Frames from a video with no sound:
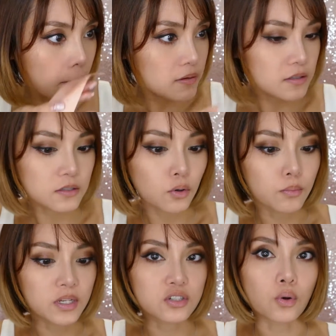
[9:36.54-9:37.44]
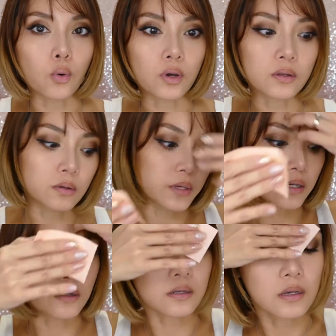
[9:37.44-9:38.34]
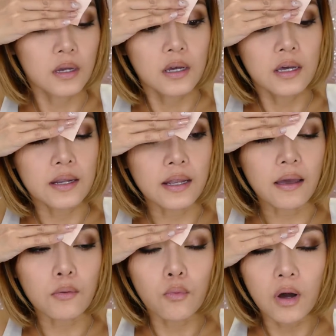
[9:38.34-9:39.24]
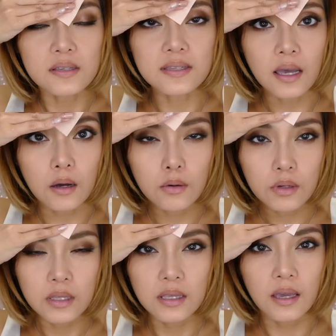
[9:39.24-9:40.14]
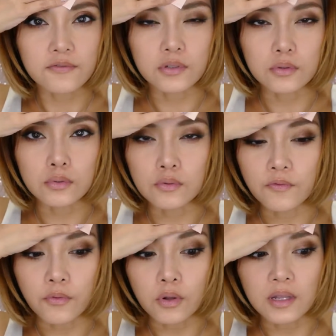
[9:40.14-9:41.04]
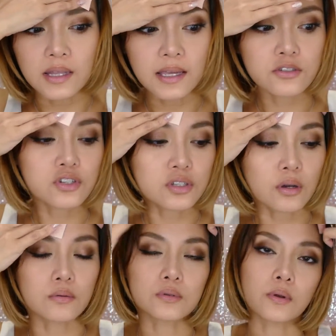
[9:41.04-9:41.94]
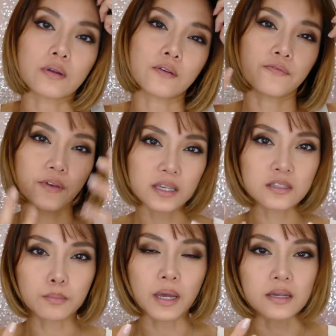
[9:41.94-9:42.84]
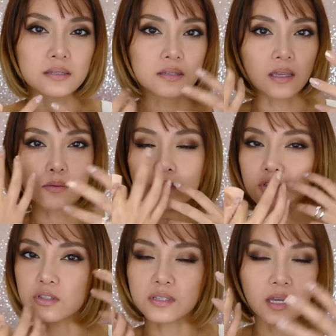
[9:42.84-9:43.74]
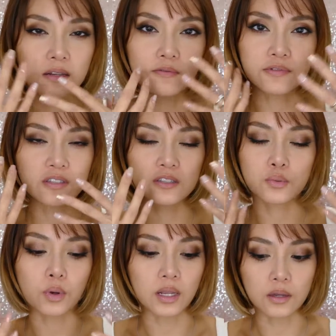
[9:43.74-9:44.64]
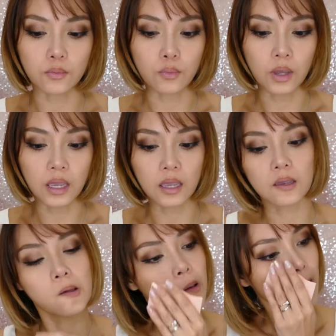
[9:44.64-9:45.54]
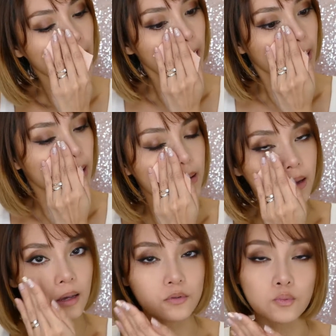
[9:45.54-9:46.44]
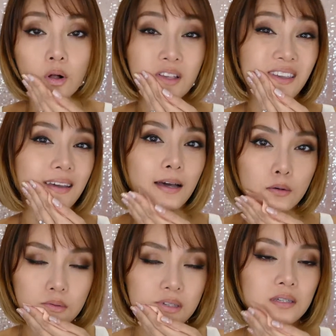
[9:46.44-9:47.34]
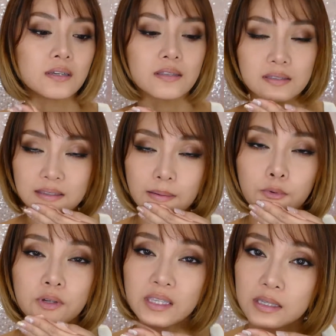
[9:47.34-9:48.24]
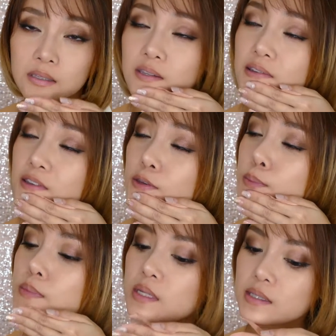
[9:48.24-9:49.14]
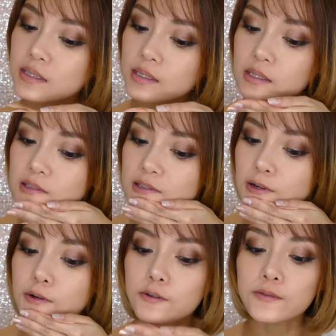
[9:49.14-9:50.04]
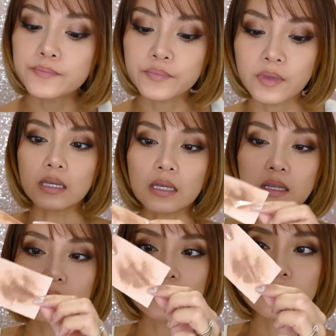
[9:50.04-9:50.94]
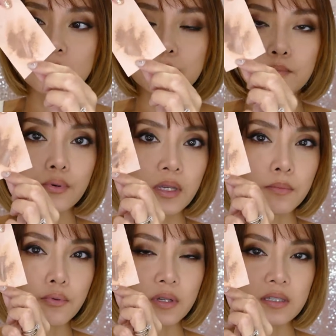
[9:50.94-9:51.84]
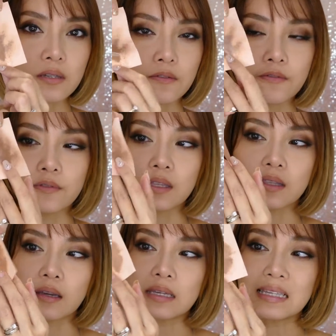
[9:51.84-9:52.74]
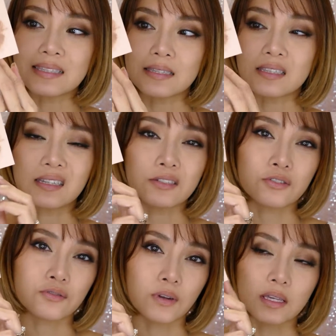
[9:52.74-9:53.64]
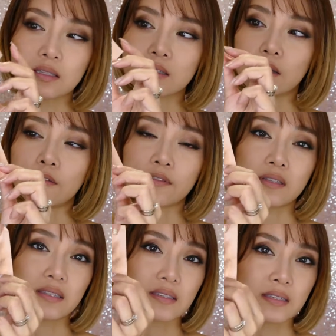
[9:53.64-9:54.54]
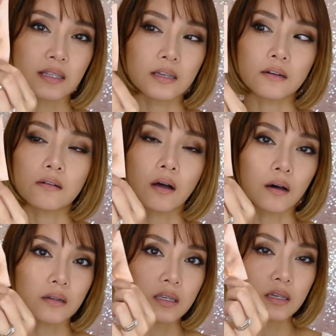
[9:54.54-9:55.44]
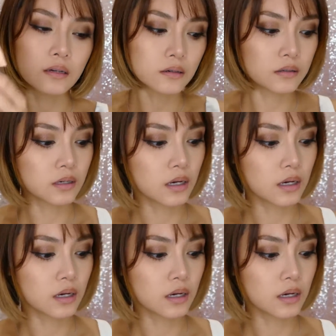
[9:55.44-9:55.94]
So much oil, oh my god. Now I was out in the afternoon for lunch, so I was wearing a face mask. I was just kind of sweating away, and I was walking out in the Singapore heat and humidity, so it is pretty impressive that there isn't a trace of concealer on here.